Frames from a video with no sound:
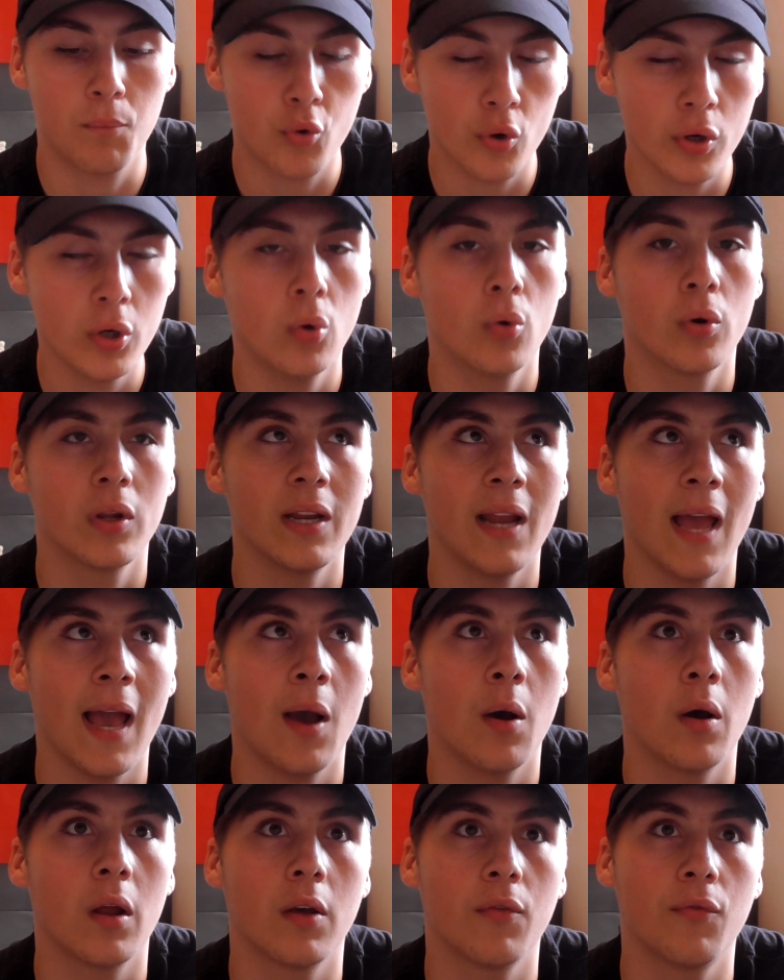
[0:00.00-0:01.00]
Pre-order
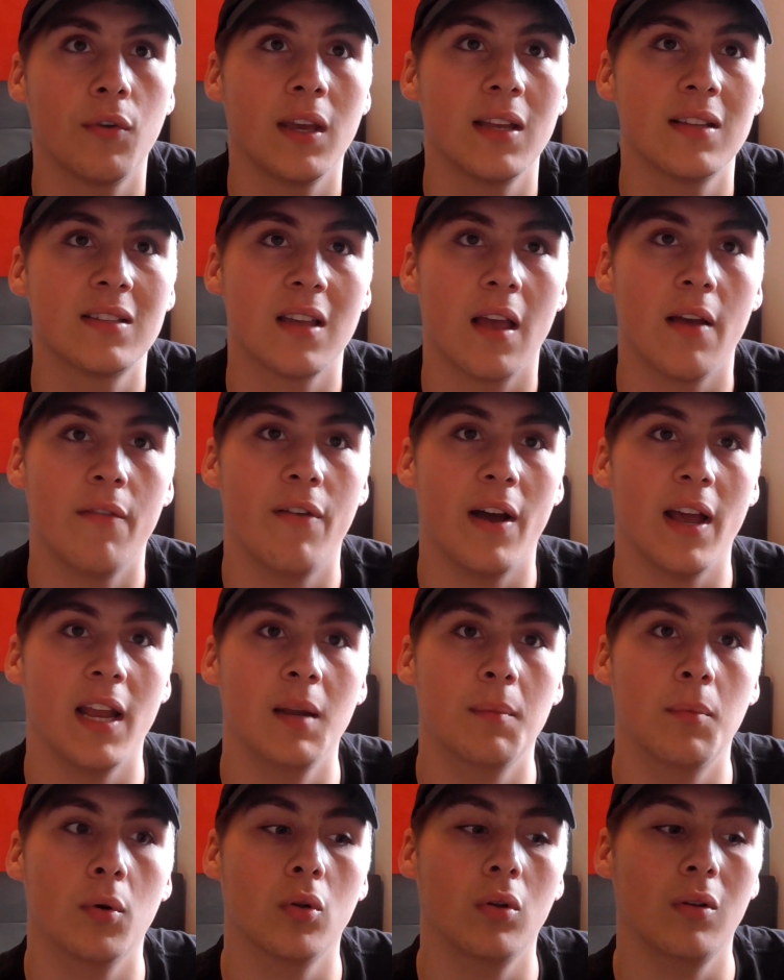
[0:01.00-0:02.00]
now, and I think it's
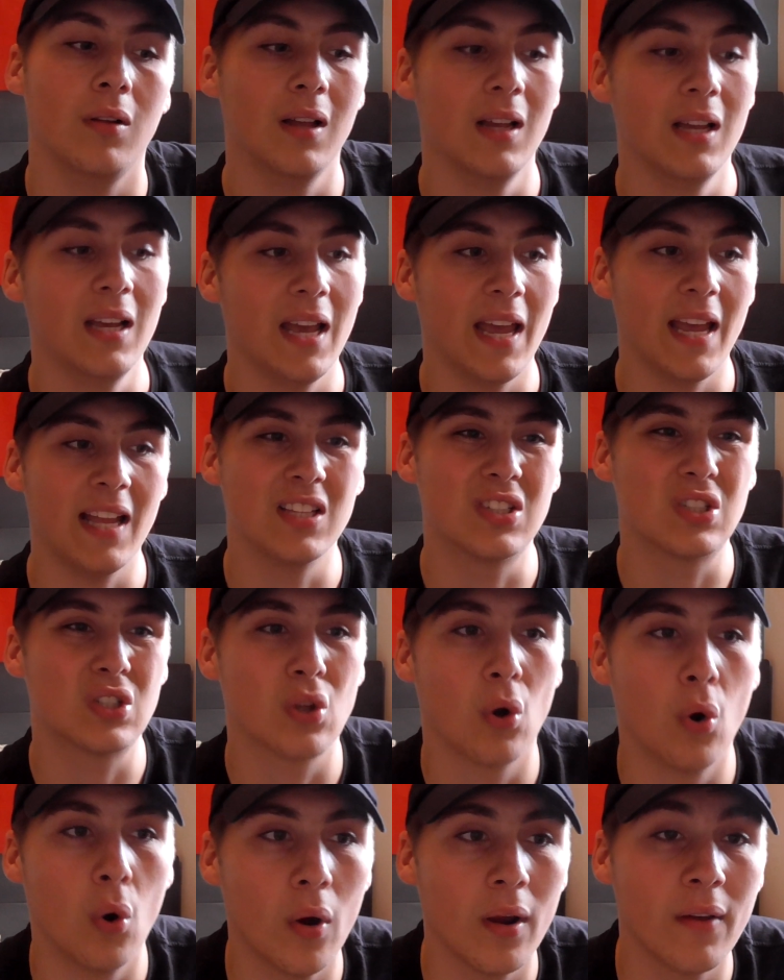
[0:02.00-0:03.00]
available in
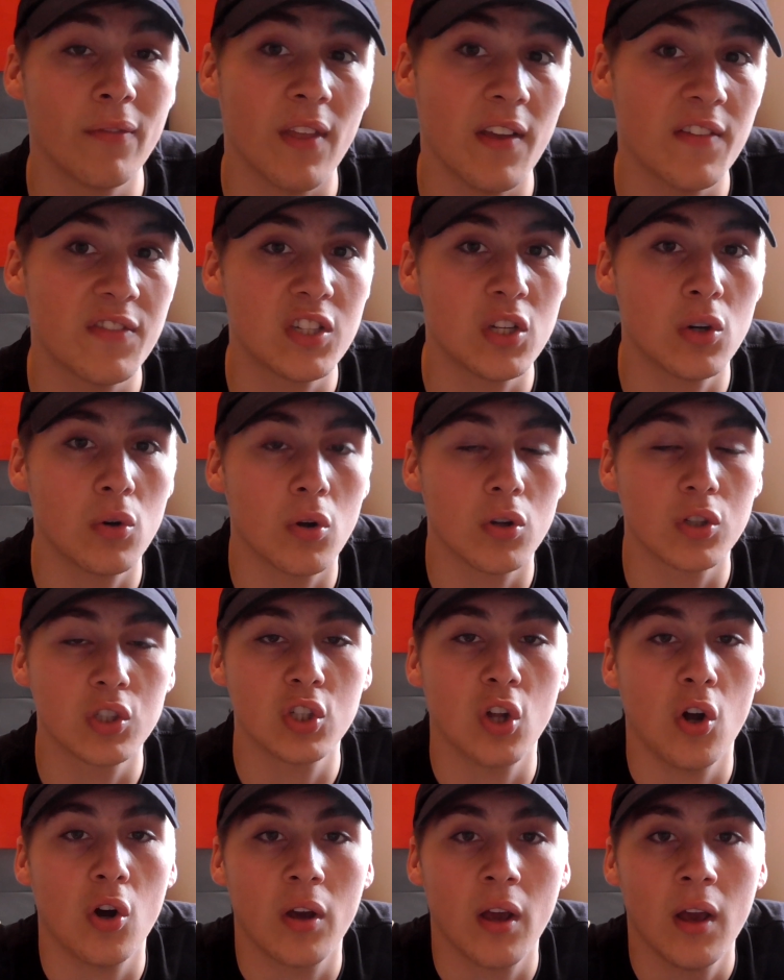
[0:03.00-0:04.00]
store if they've still got
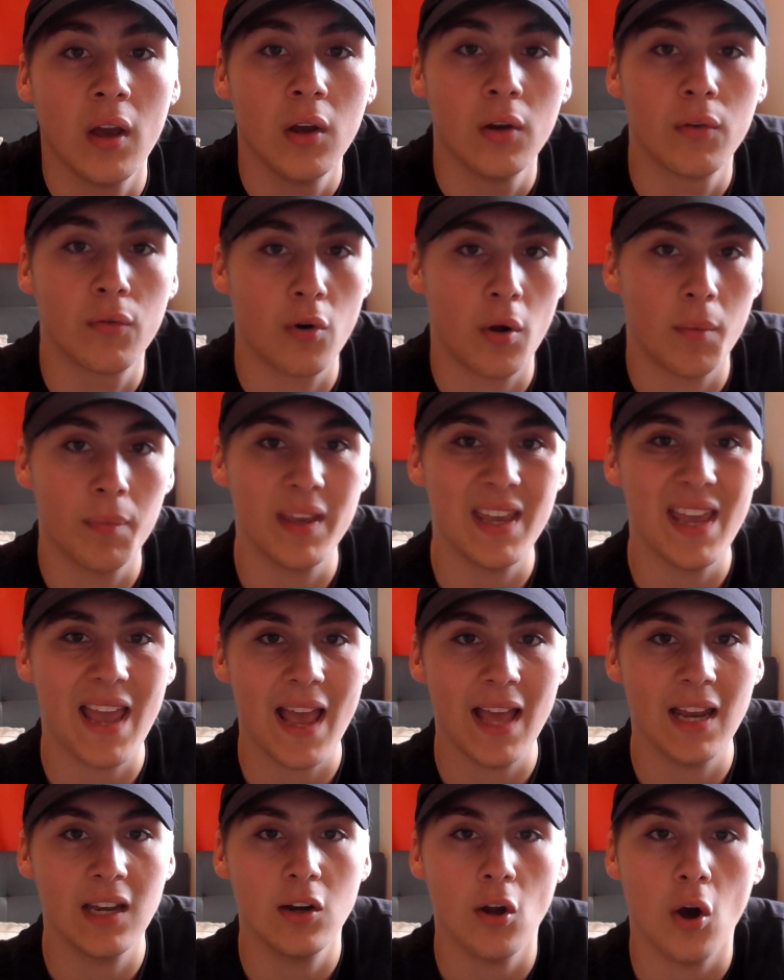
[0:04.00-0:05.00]
stock from the
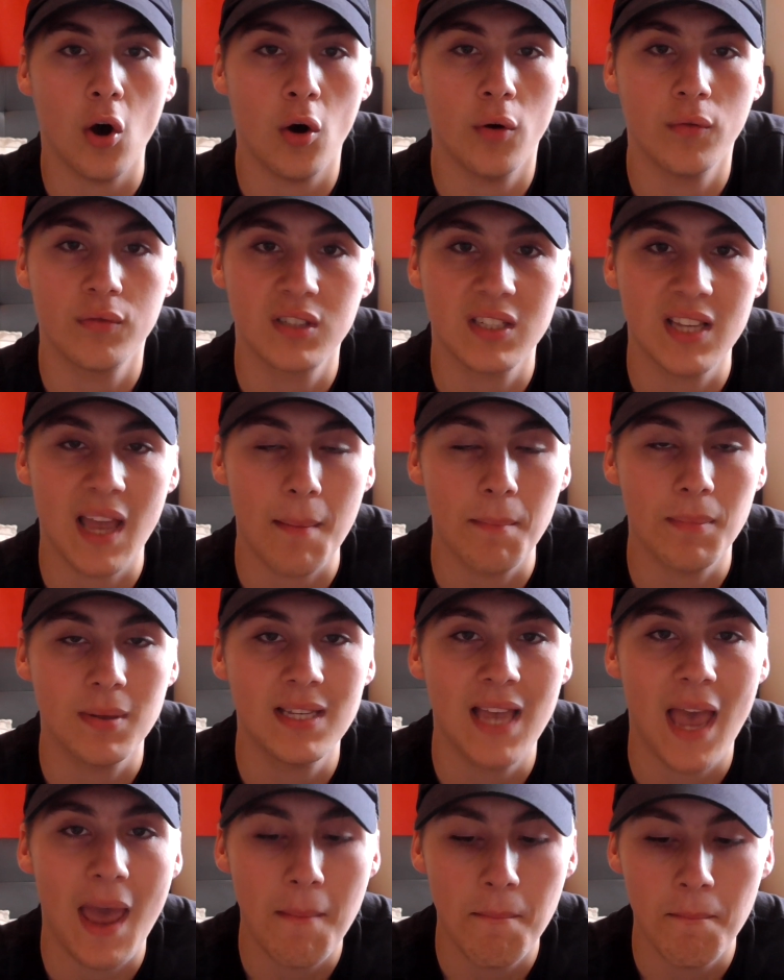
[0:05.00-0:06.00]
end of
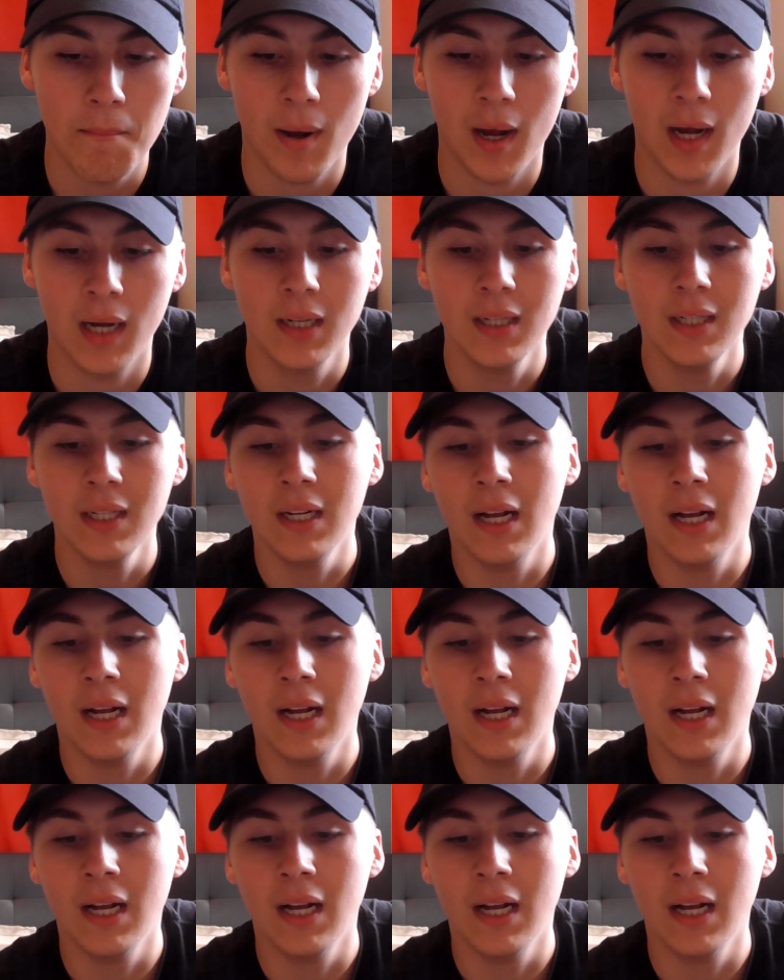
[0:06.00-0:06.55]
September.